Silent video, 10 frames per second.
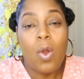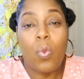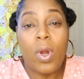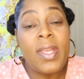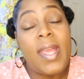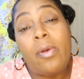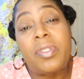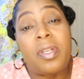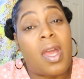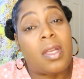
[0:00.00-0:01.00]
Working
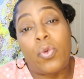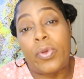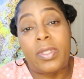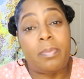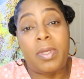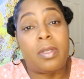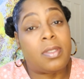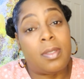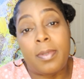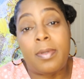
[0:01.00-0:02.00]
hours are not going to be your
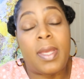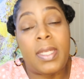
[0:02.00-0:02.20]
typical